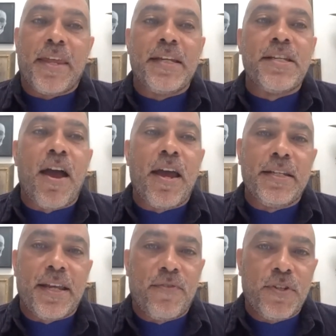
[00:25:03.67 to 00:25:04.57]
Their
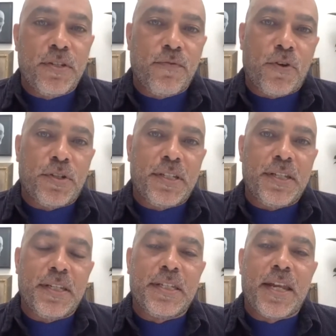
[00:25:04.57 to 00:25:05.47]
tireless efforts have got us
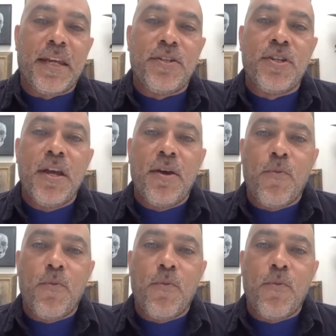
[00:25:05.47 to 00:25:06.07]
to the stage